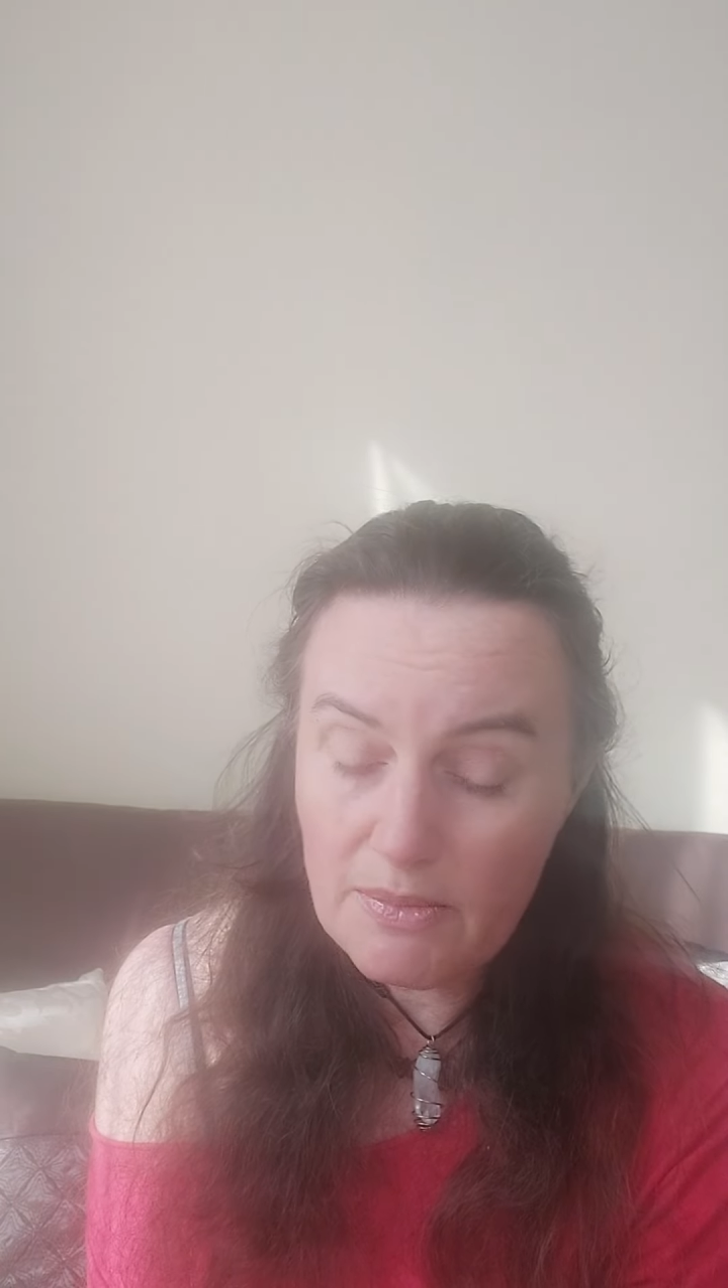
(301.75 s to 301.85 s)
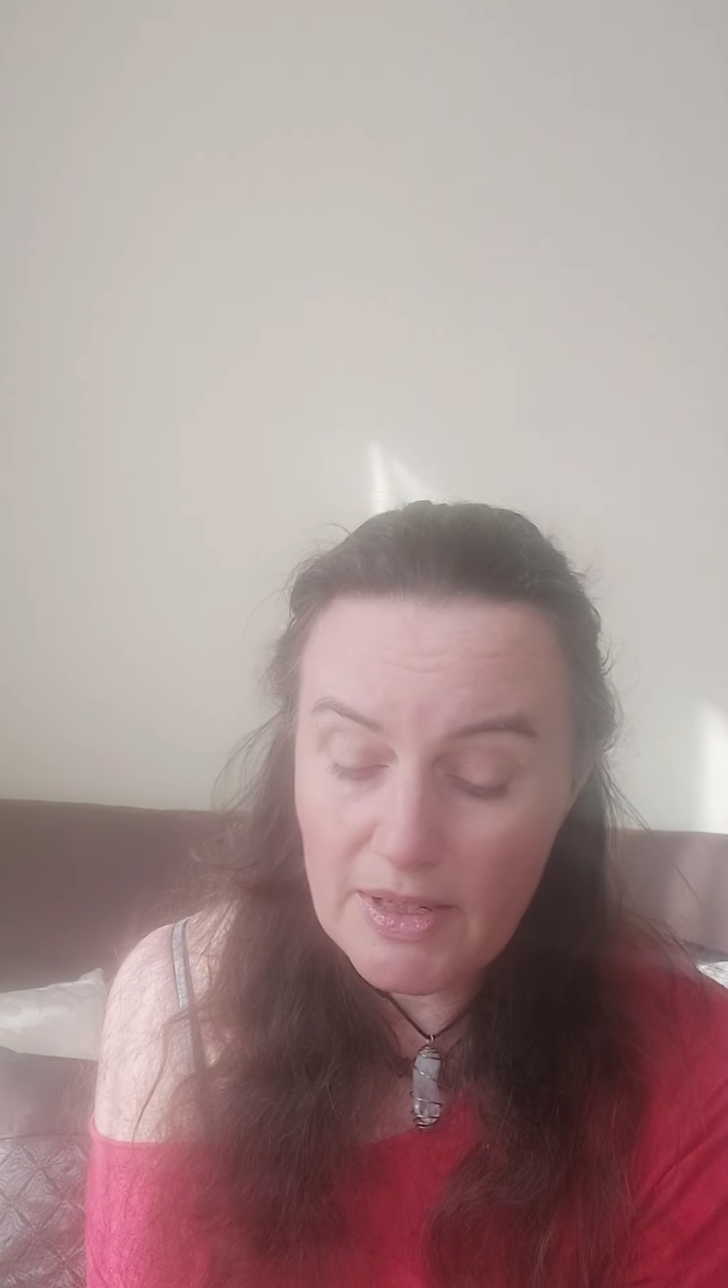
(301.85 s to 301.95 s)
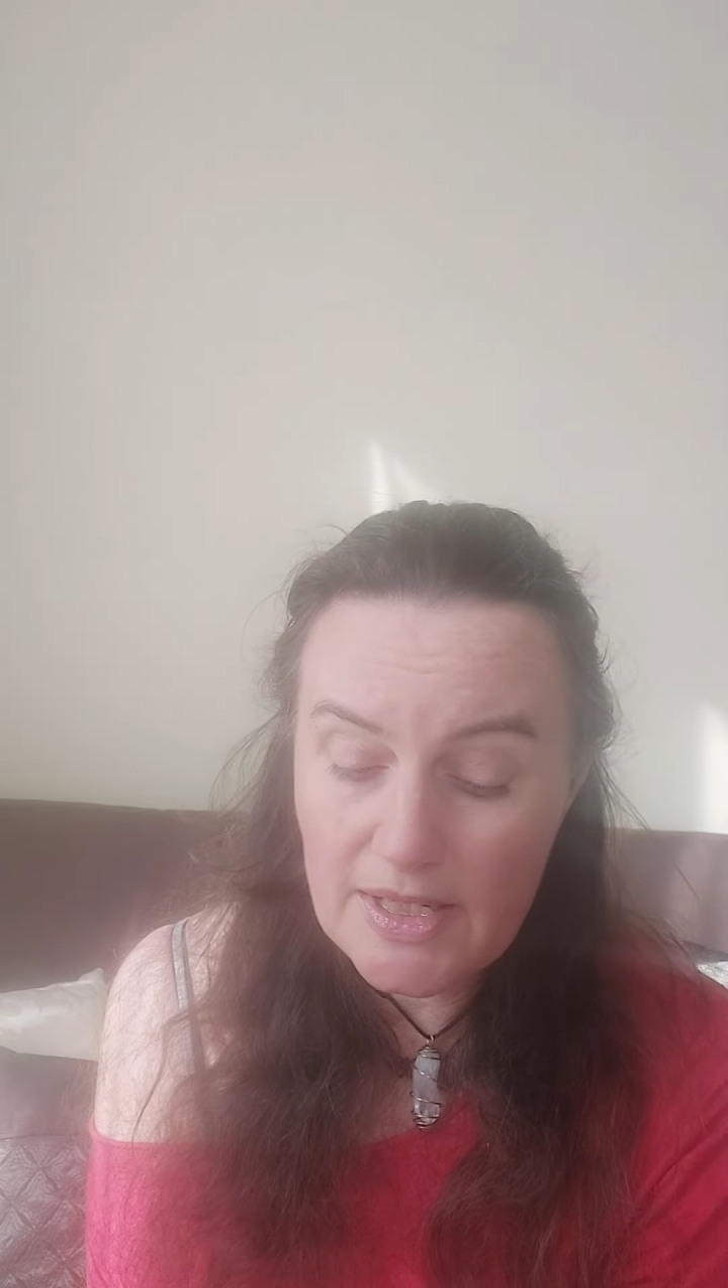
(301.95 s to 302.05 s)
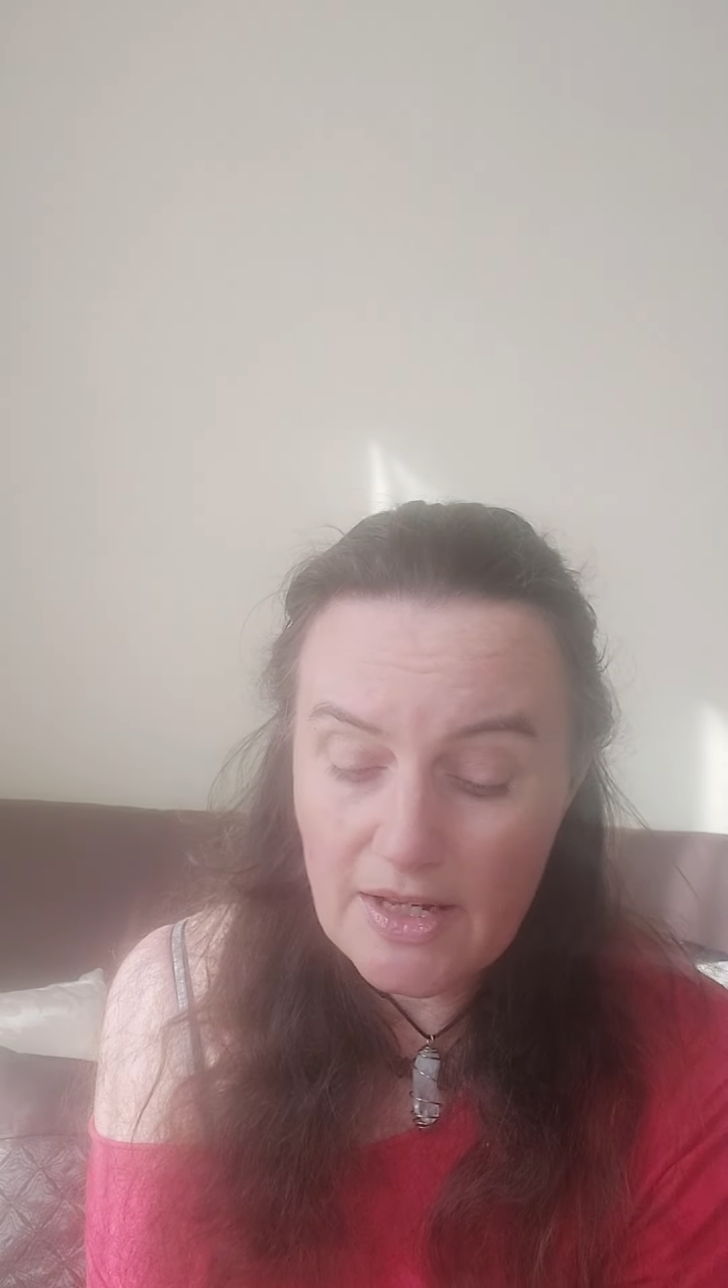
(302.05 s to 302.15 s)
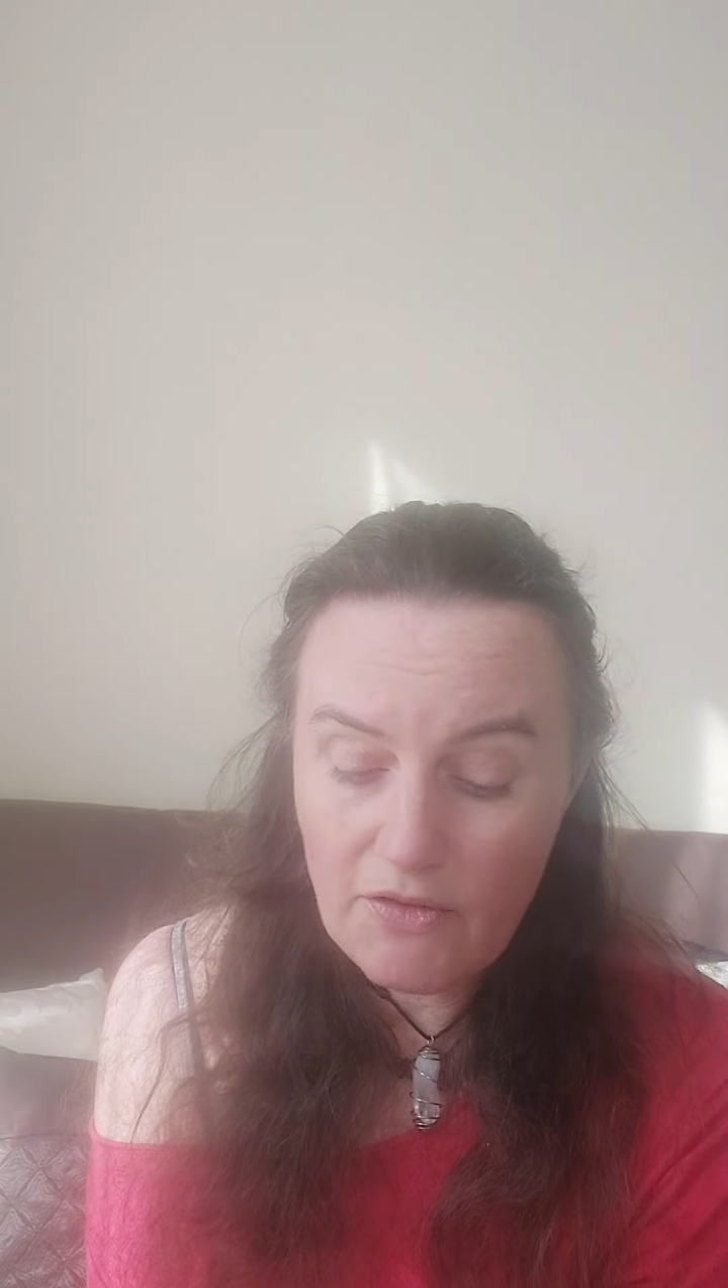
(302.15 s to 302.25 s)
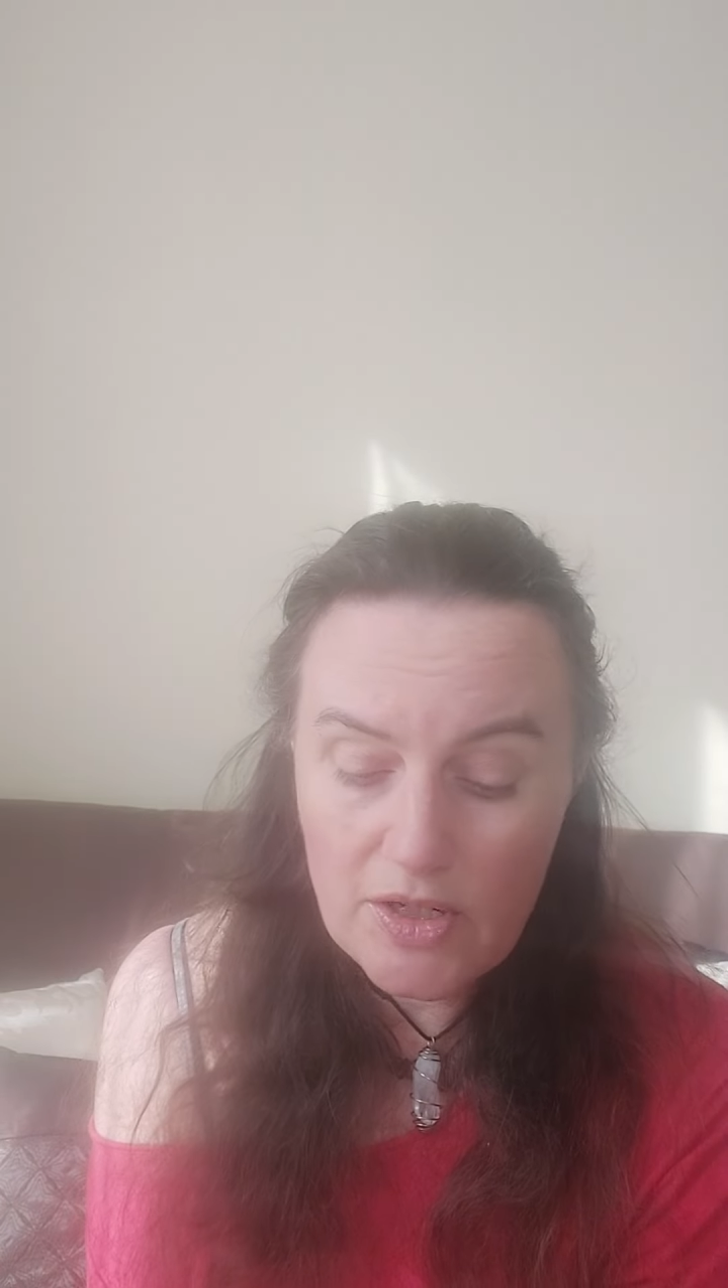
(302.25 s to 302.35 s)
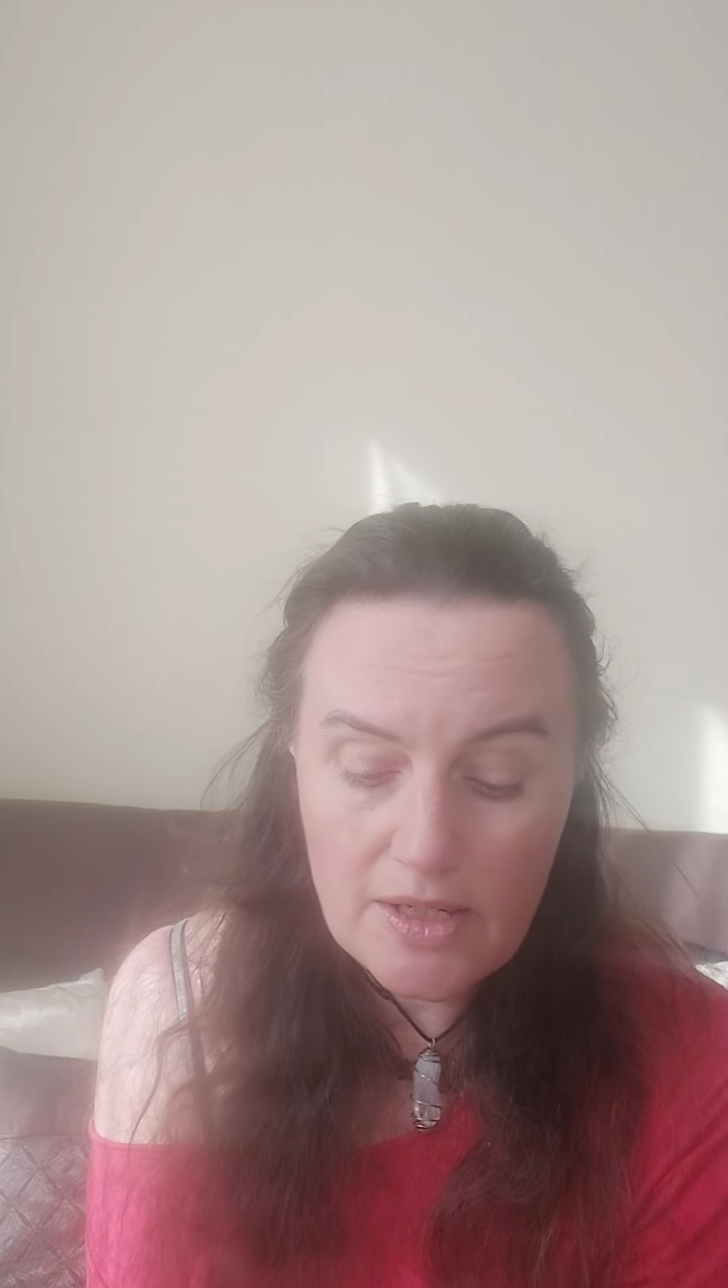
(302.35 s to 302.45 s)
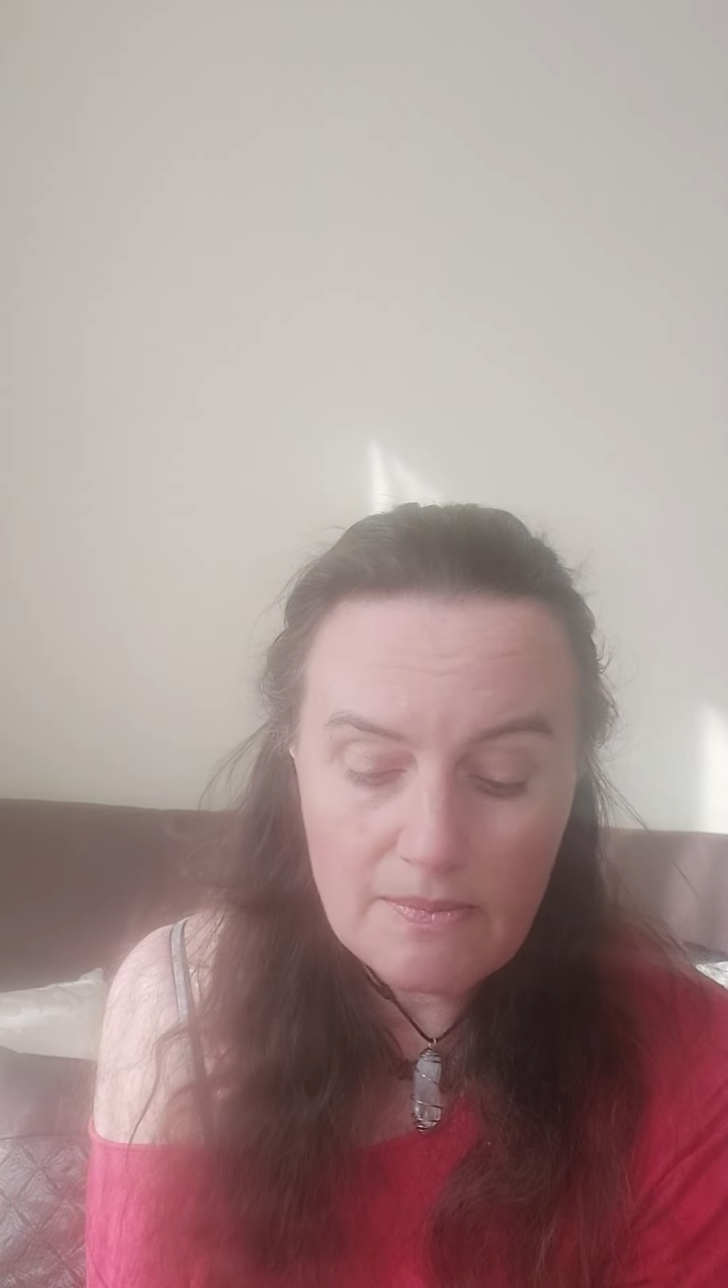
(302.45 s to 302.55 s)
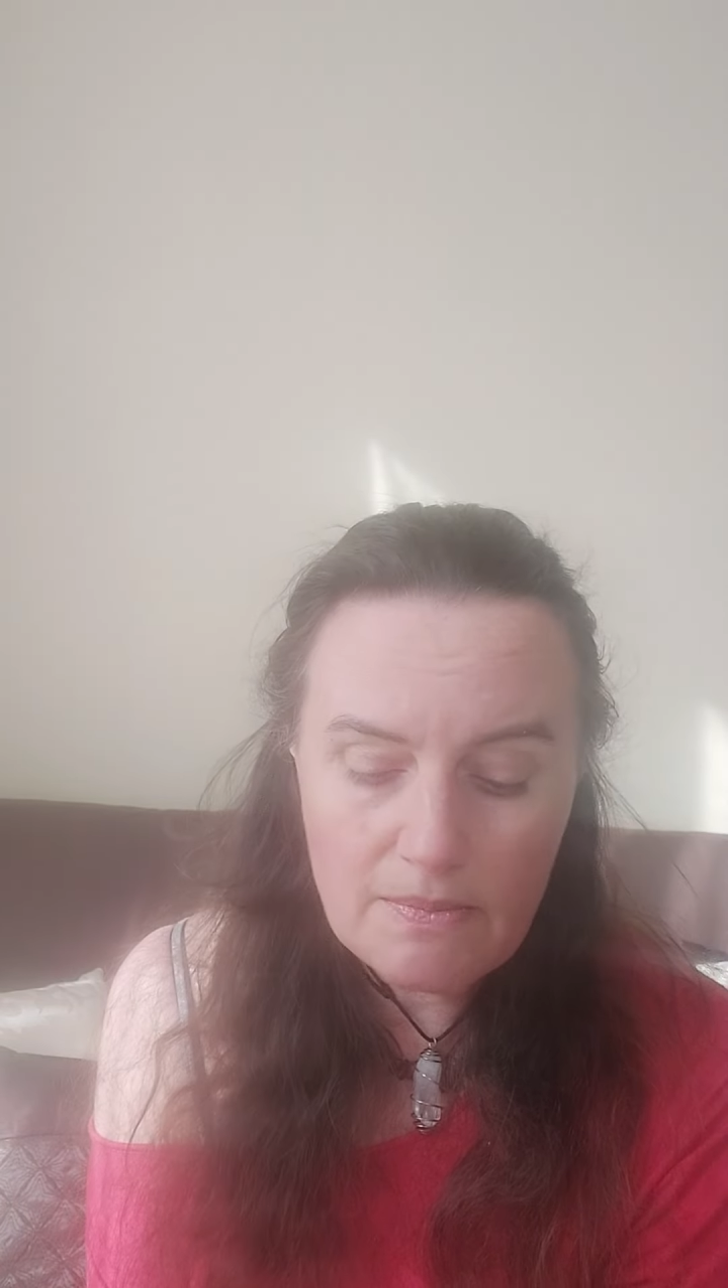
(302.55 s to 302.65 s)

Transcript: be delivered,